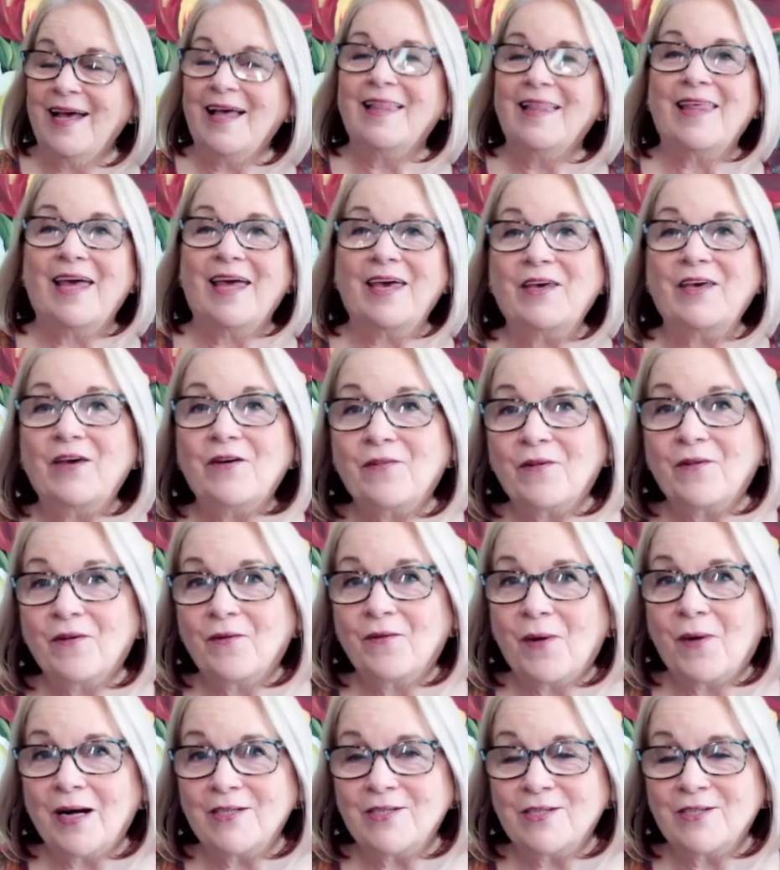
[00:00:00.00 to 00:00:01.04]
Thank you for
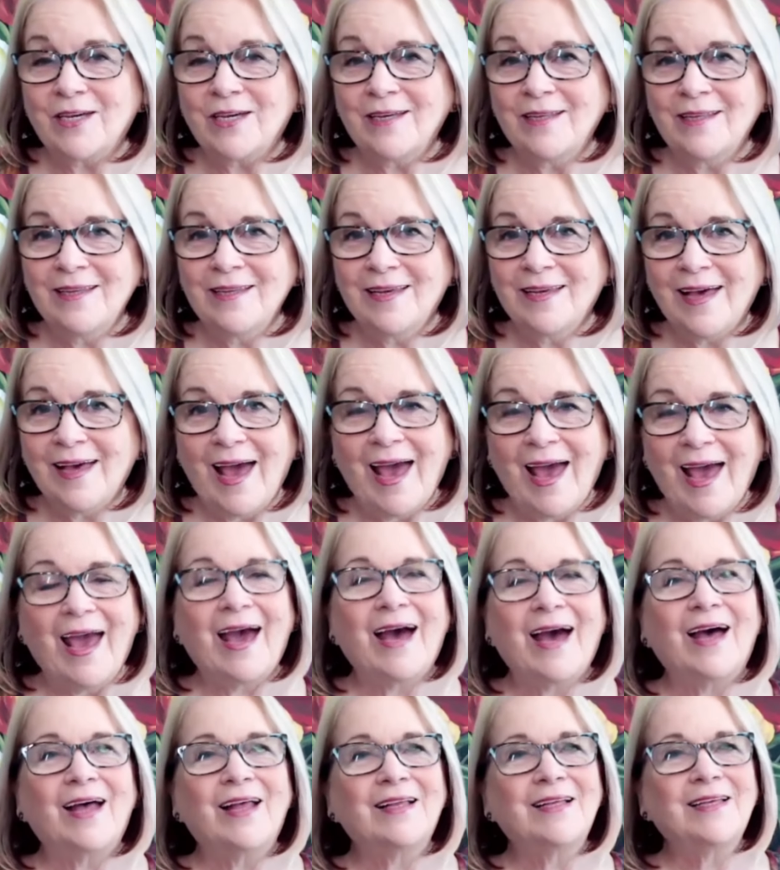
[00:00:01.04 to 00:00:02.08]
watching
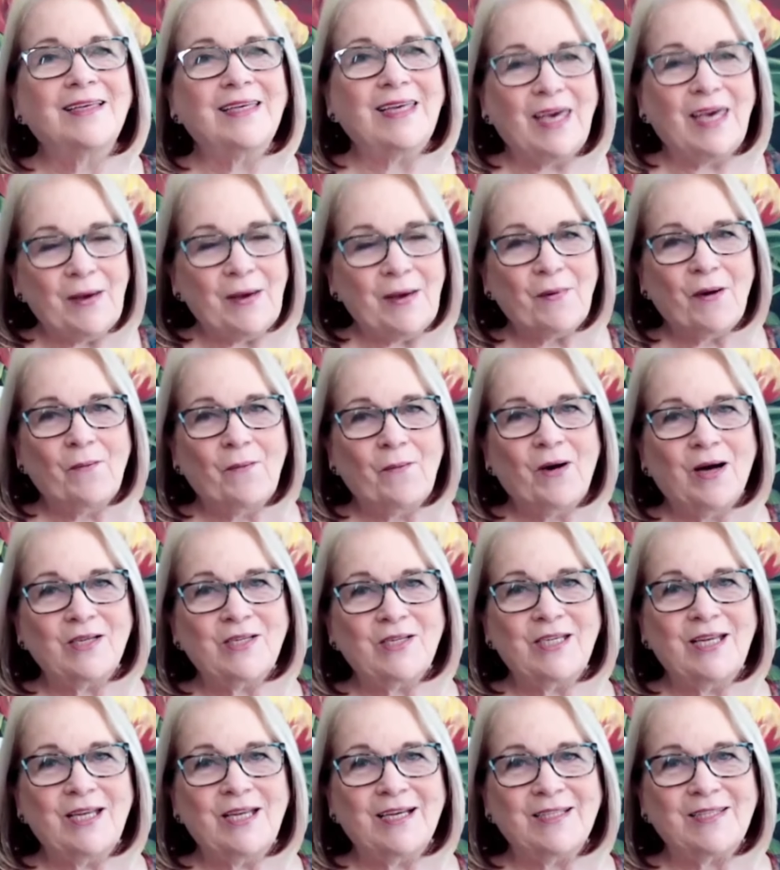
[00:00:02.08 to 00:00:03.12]
and keep on
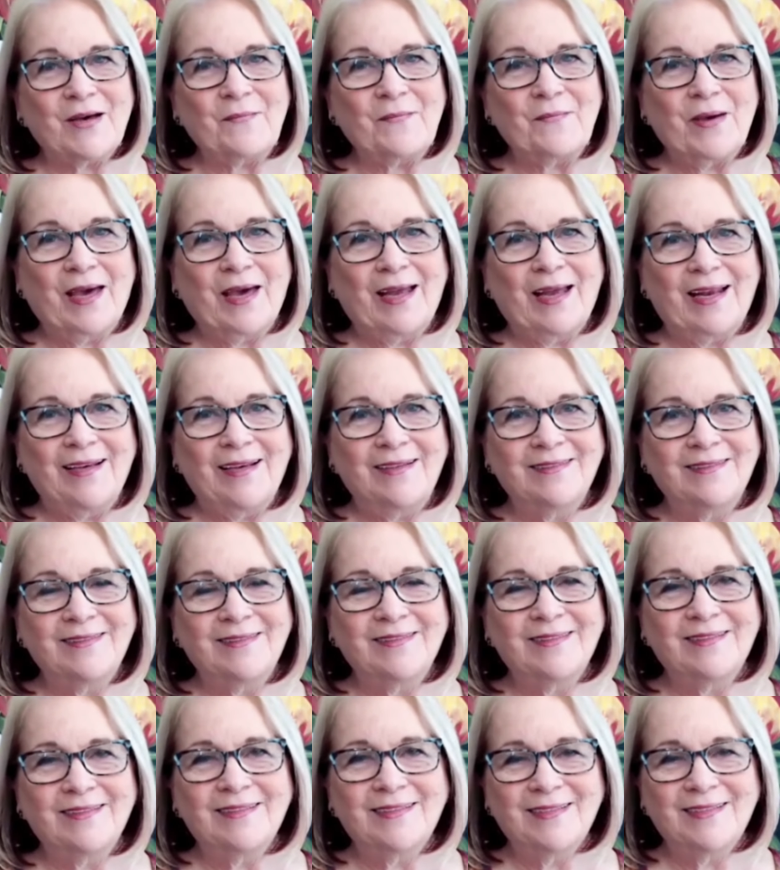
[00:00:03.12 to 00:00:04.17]
watching as I'm painting.
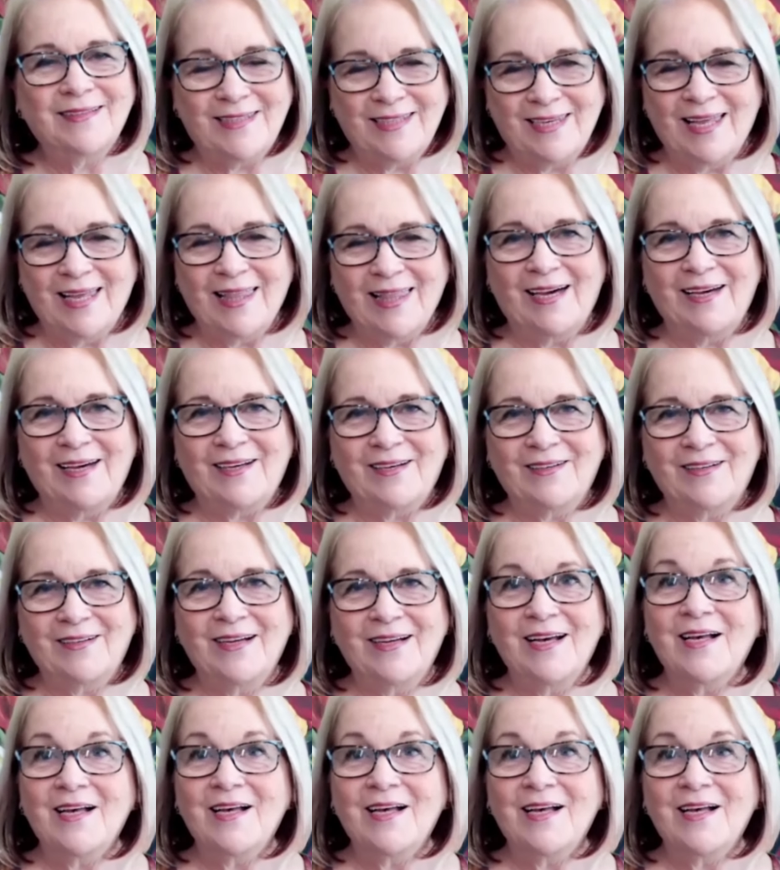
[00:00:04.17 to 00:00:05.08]
See you later.